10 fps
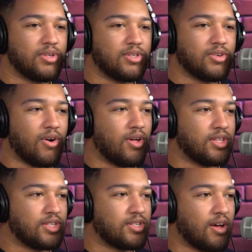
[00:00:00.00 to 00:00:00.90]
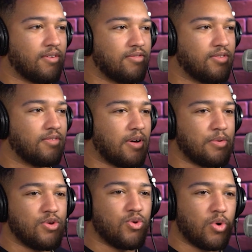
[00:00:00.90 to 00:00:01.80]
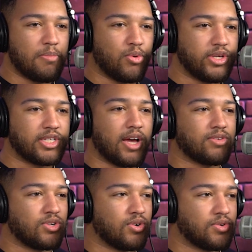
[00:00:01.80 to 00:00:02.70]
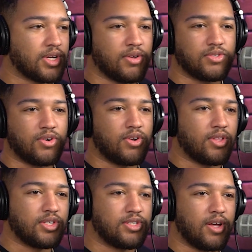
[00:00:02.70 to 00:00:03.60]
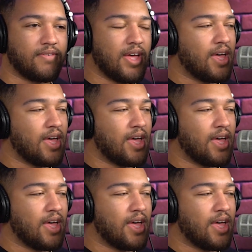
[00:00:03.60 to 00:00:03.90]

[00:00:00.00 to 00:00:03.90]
to all this stuff, if I'm new to what Boy Scouts and Girl Scouts are and all this stuff,